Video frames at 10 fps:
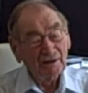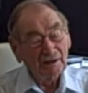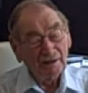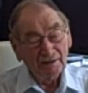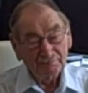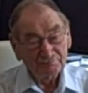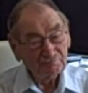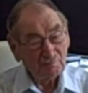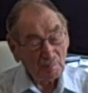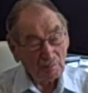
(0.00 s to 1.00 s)
But
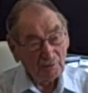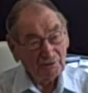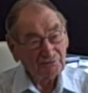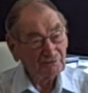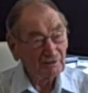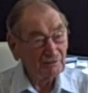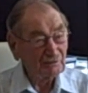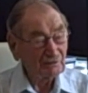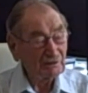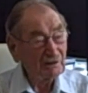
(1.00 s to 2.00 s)

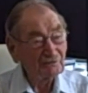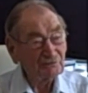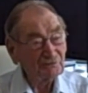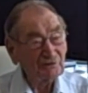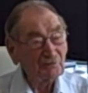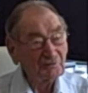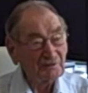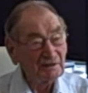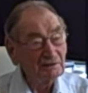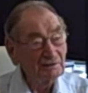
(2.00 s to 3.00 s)
the clouds were so
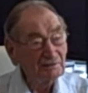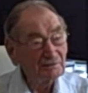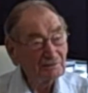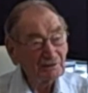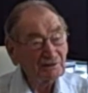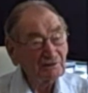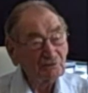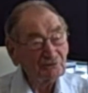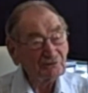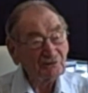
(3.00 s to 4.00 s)
thin that he
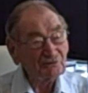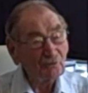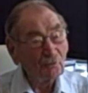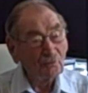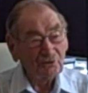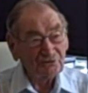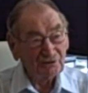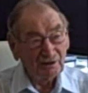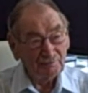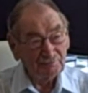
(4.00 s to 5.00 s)
could see us all the
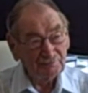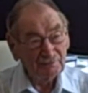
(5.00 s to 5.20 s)
time.